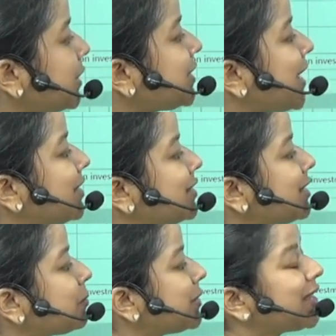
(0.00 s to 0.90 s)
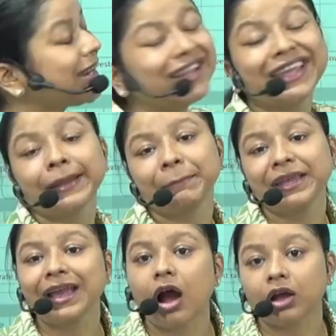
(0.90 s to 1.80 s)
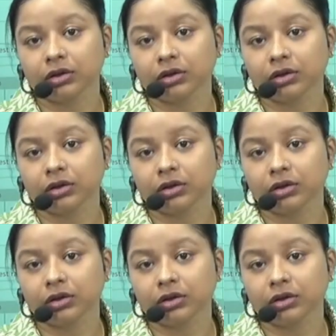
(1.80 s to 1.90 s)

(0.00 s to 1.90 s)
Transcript: at 6% APR,